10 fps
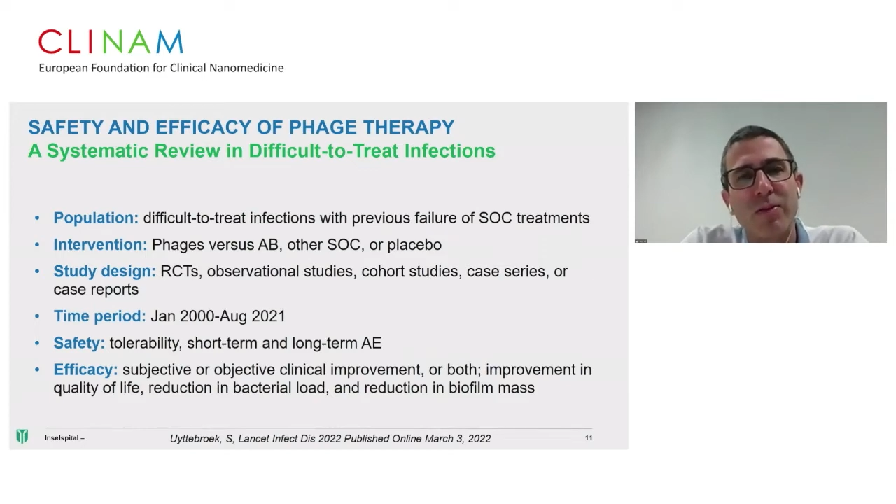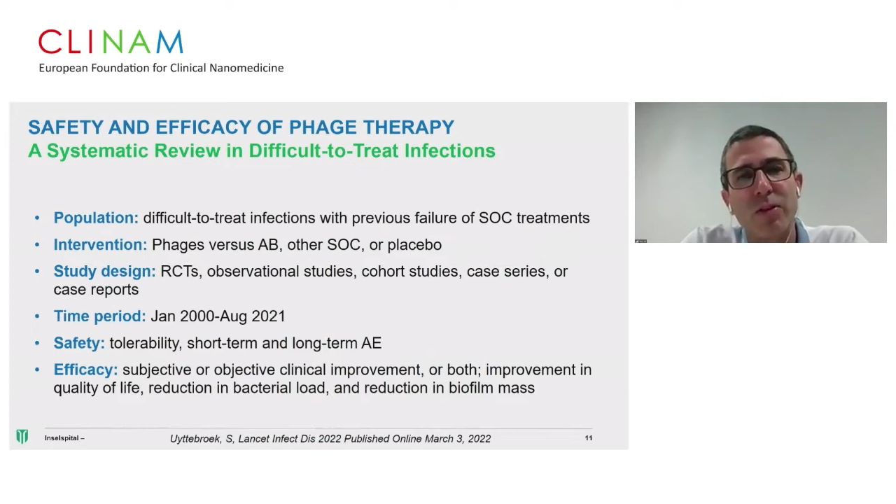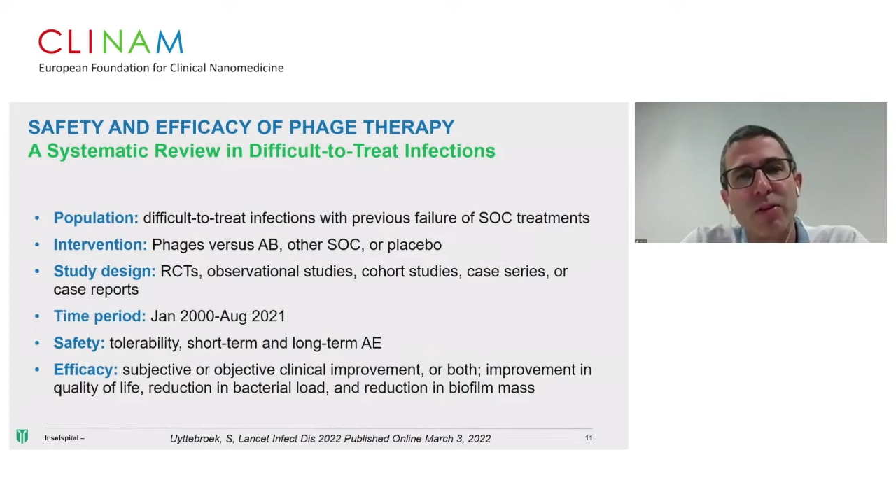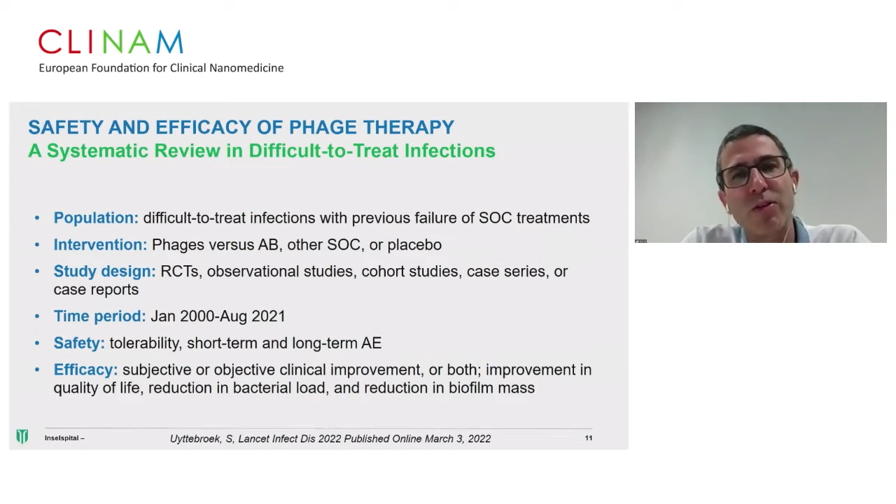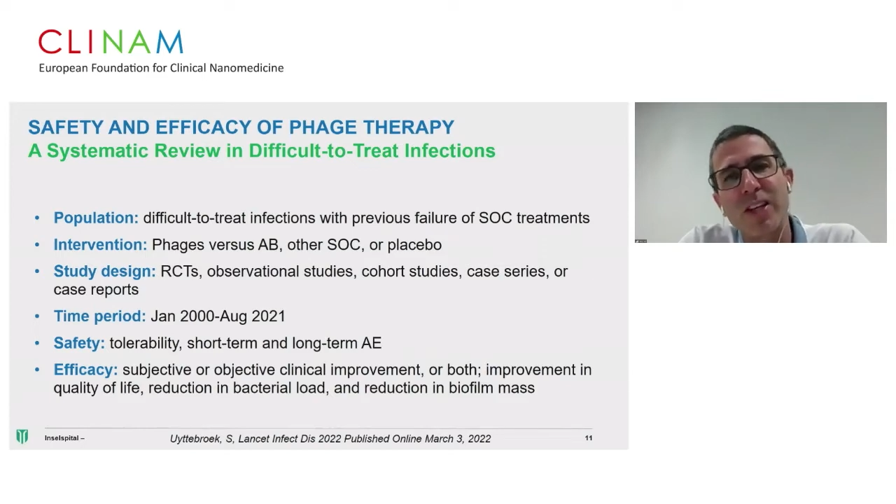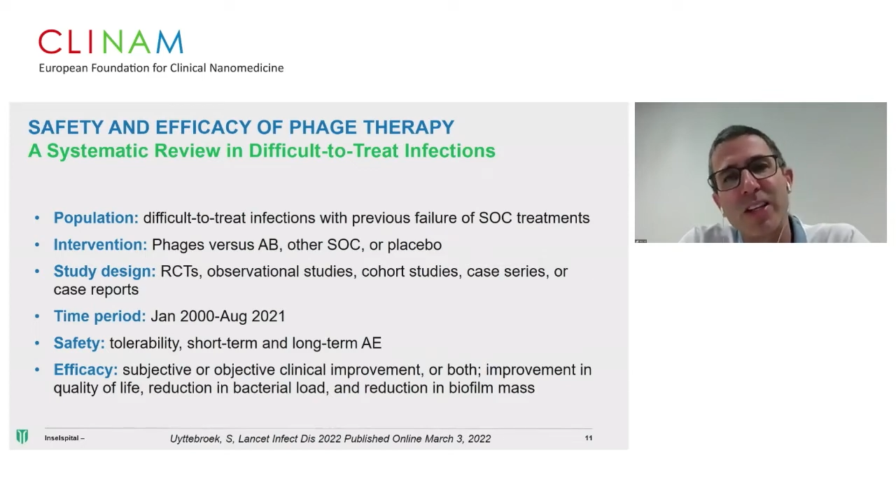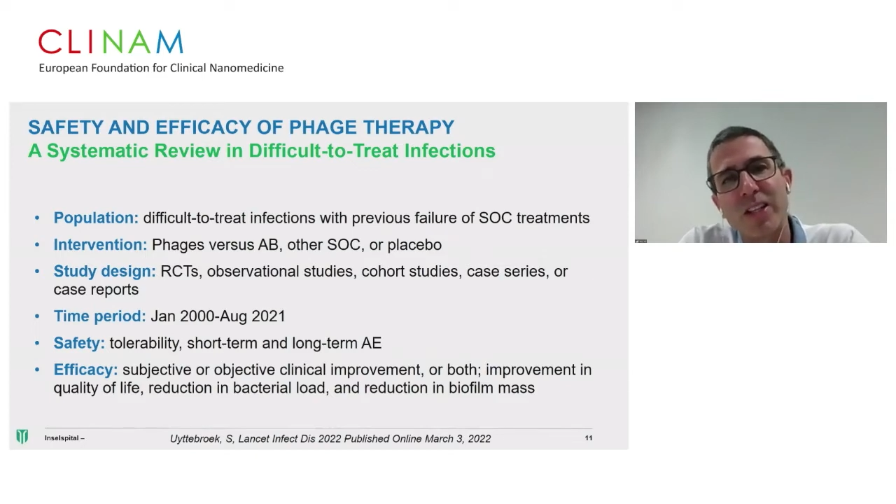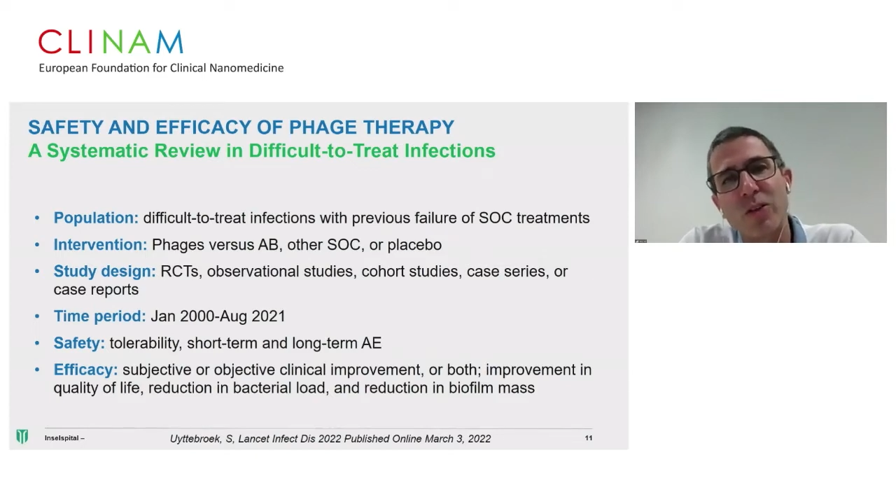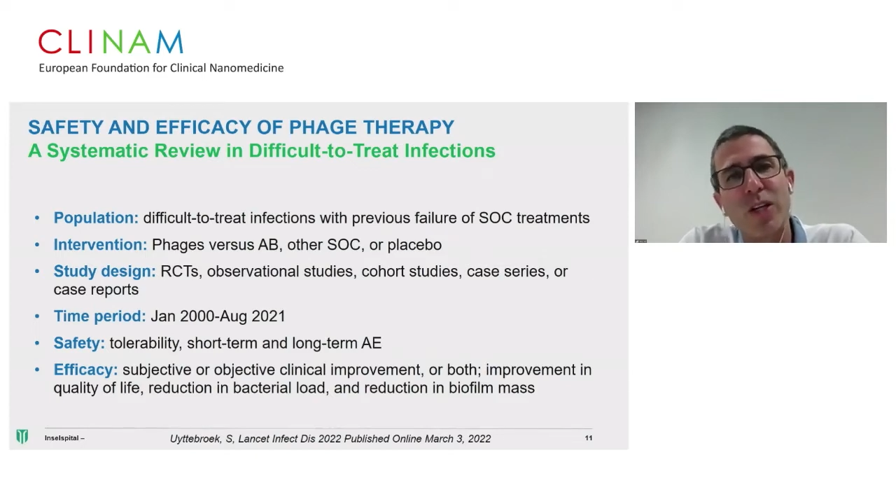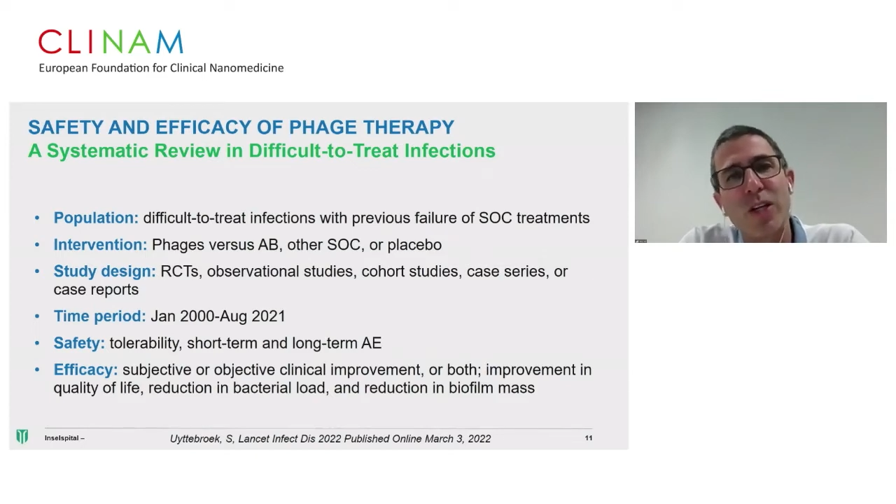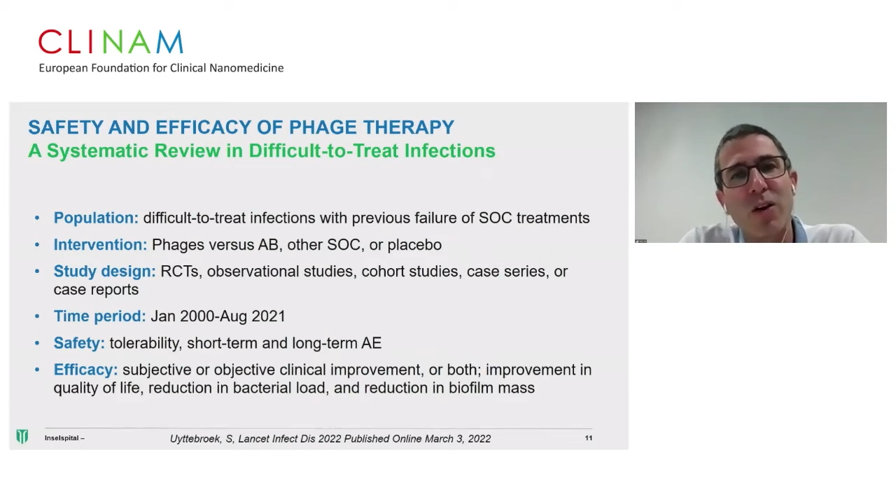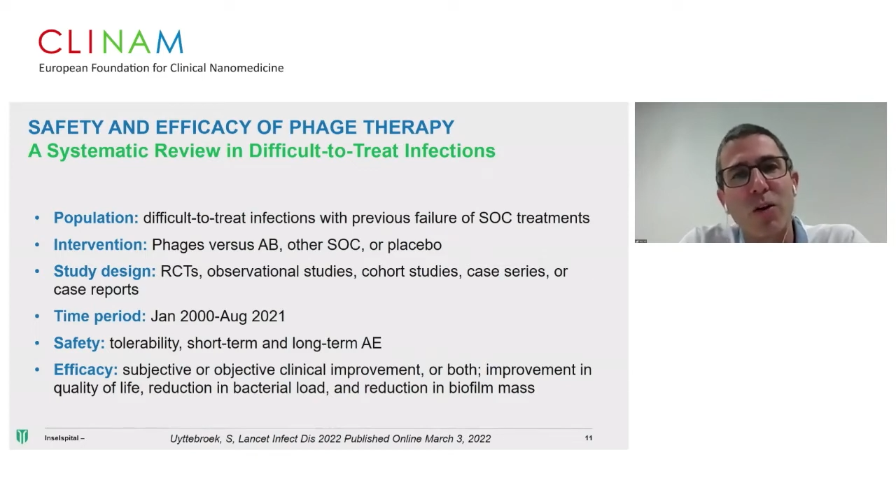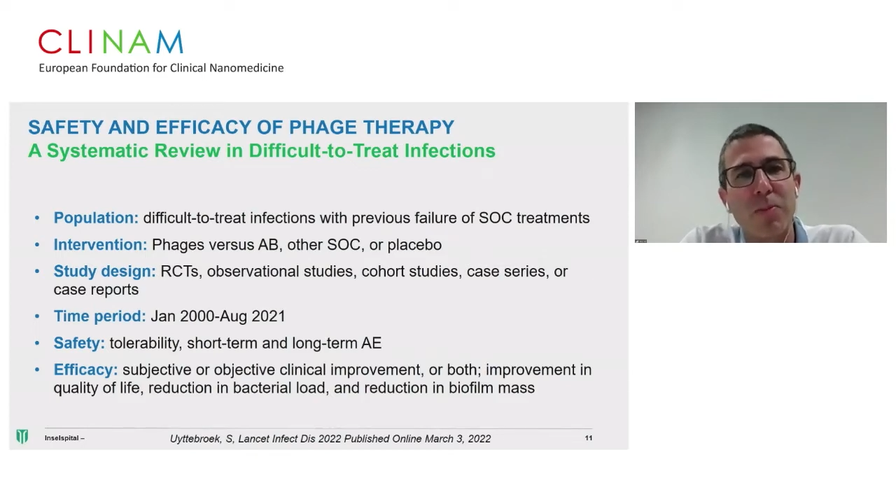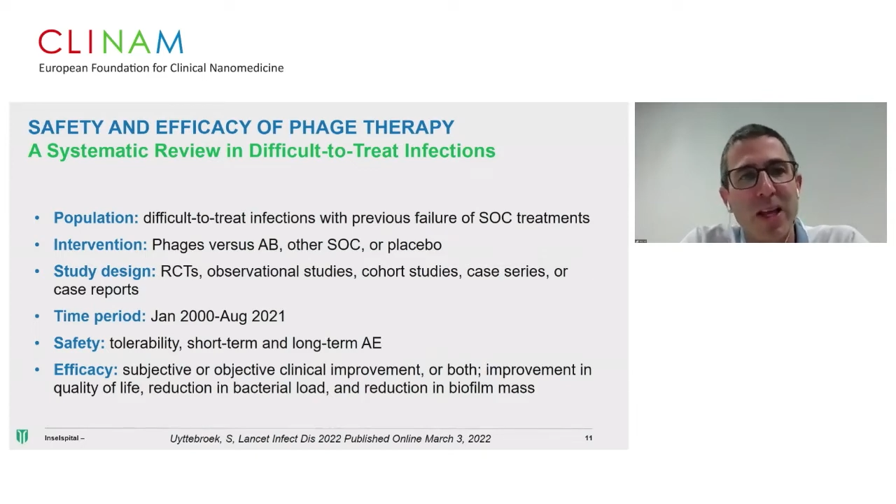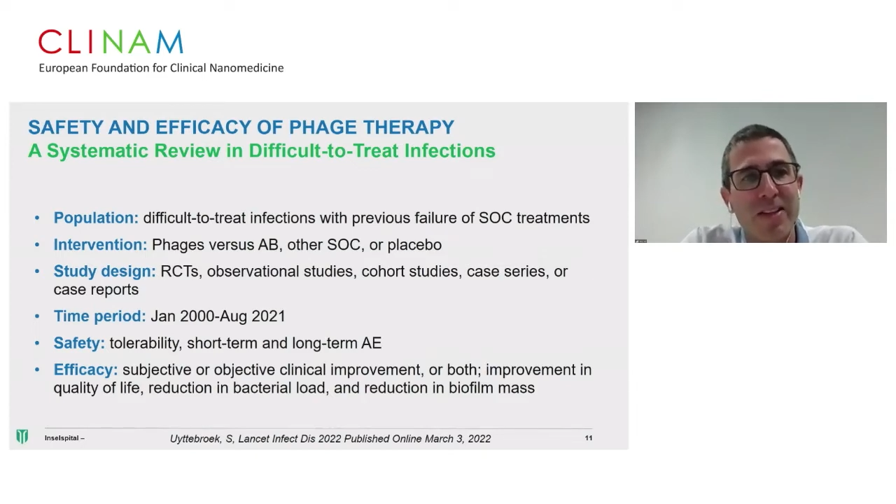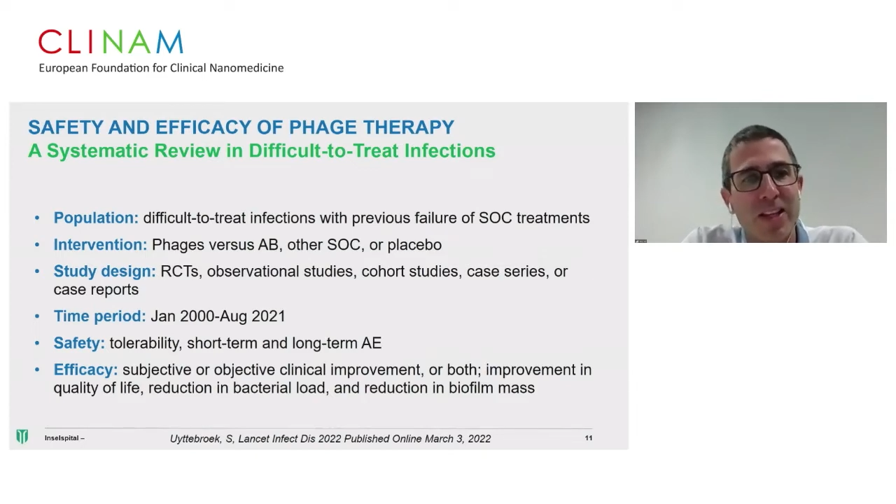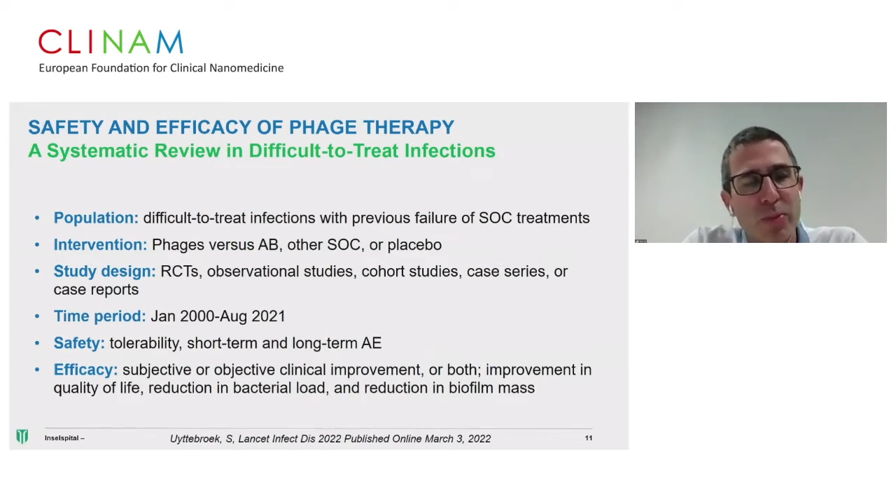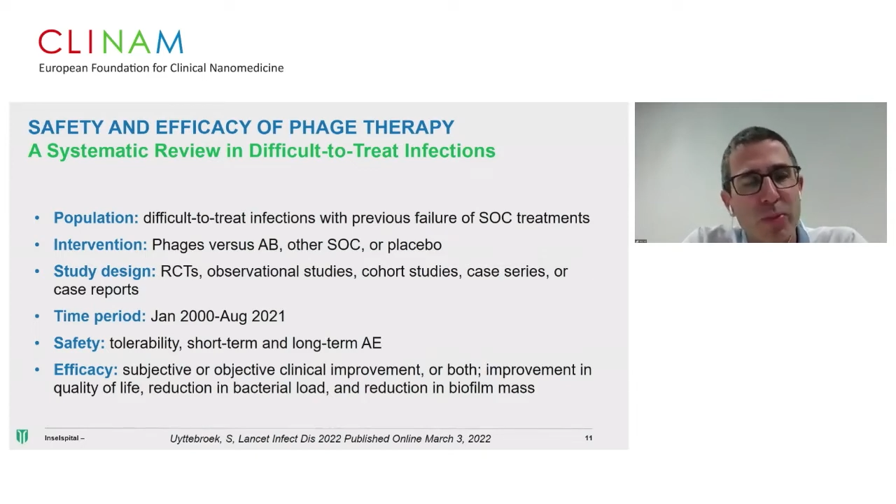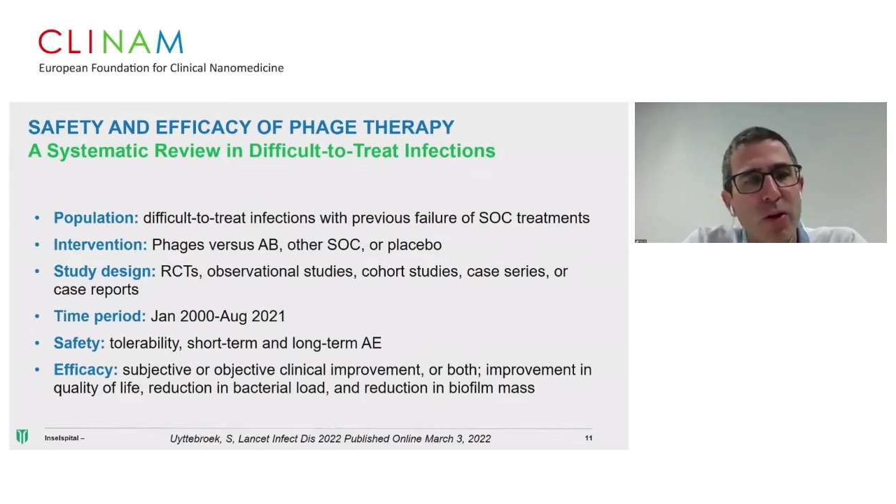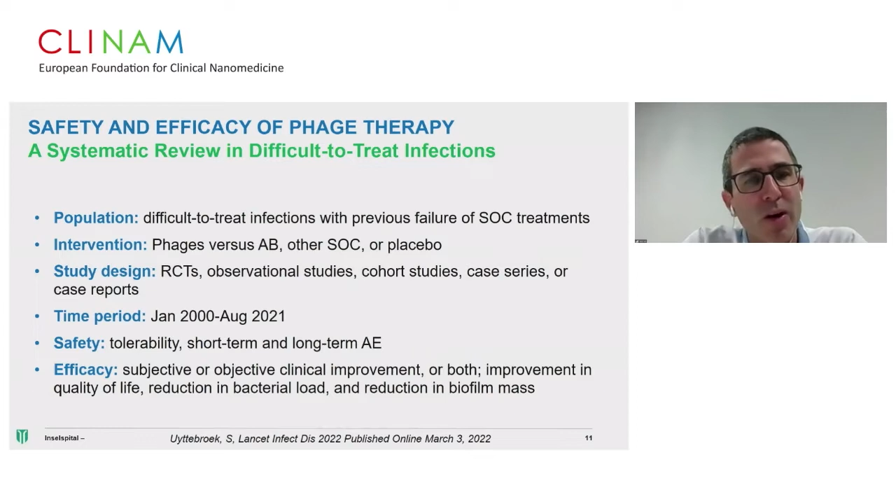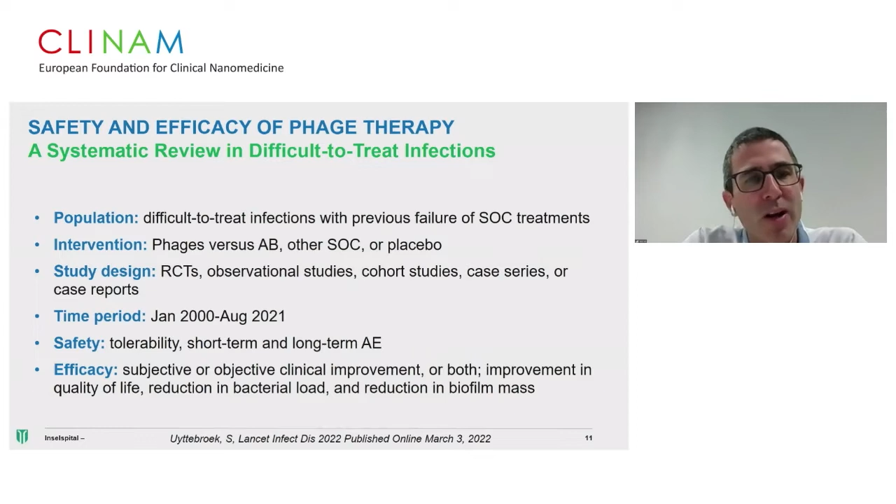versus standard of care or placebo